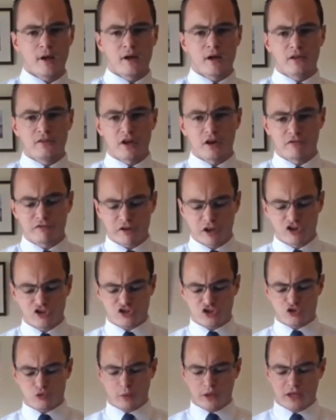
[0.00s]
Now, friends,
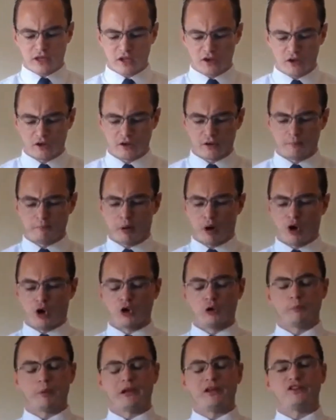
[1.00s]
as we hear
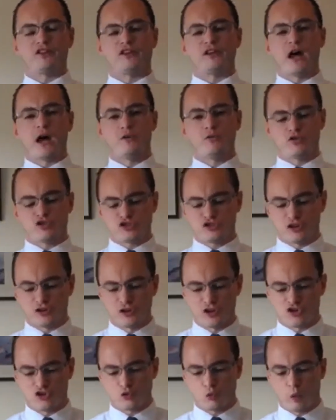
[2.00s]
Paul being denounced in
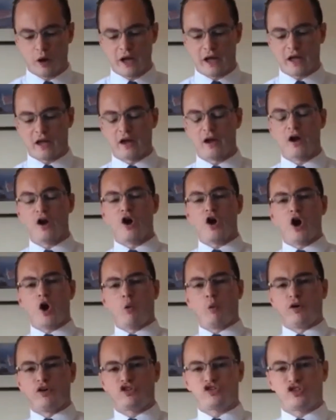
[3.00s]
this way,
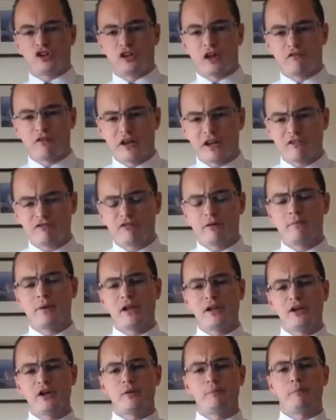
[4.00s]
we're seeing a very
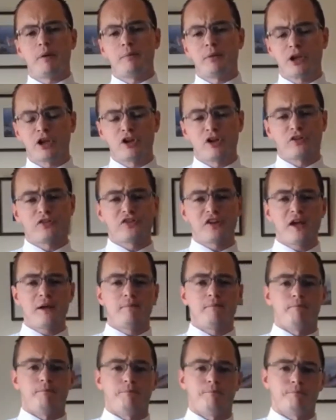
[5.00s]
familiar biblical
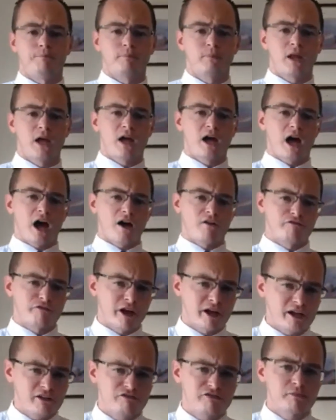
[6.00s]
theme. A
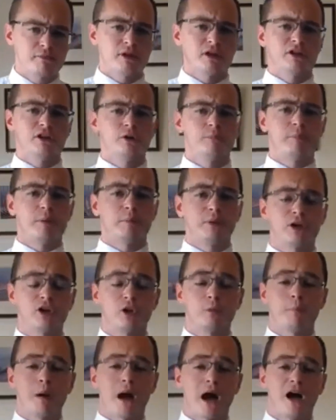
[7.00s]
very familiar
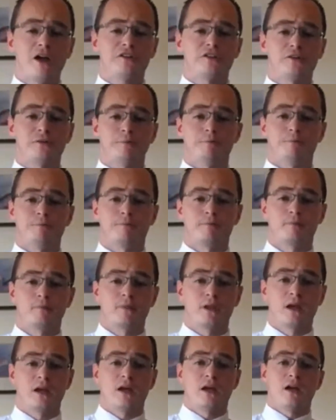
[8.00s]
biblical pattern,
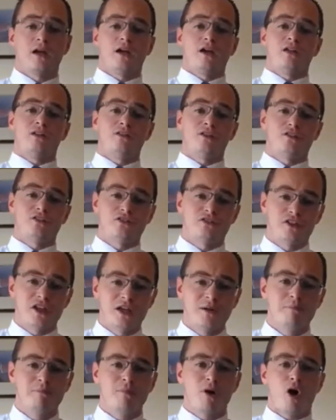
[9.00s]
the
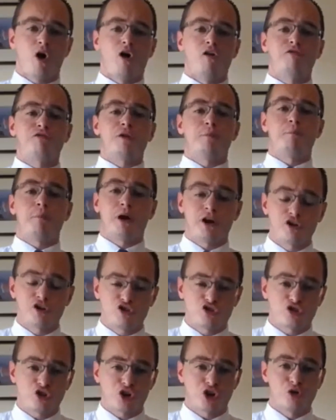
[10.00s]
theme of the
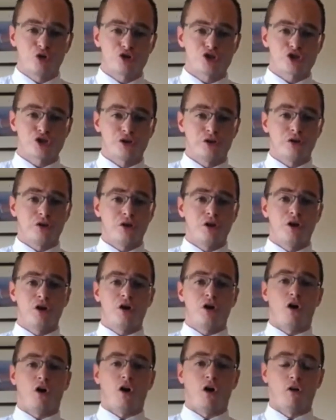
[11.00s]
persecution
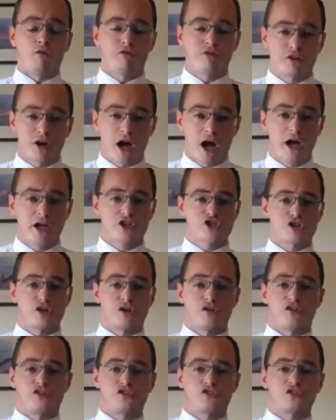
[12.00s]
of the
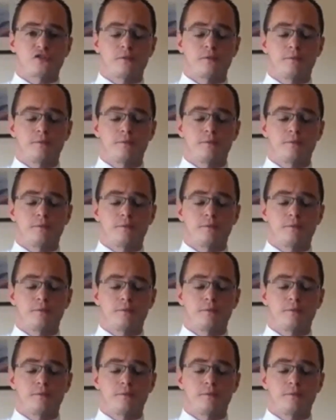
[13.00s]
righteous.